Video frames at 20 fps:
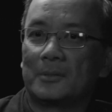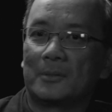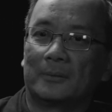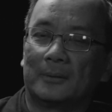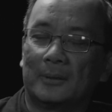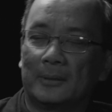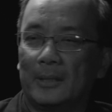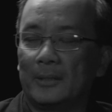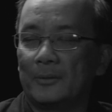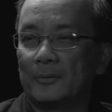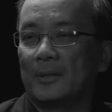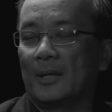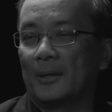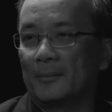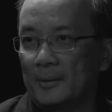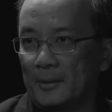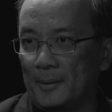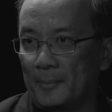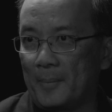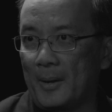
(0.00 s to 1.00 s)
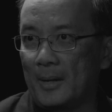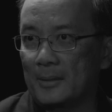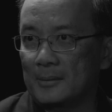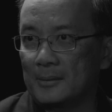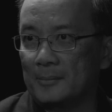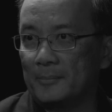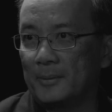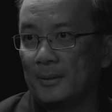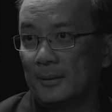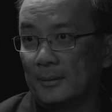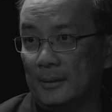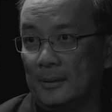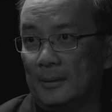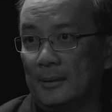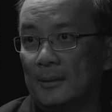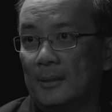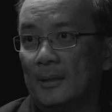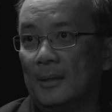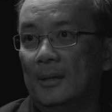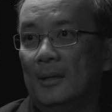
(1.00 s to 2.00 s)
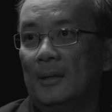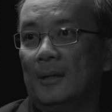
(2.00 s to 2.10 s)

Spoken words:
so that they could have the capacity building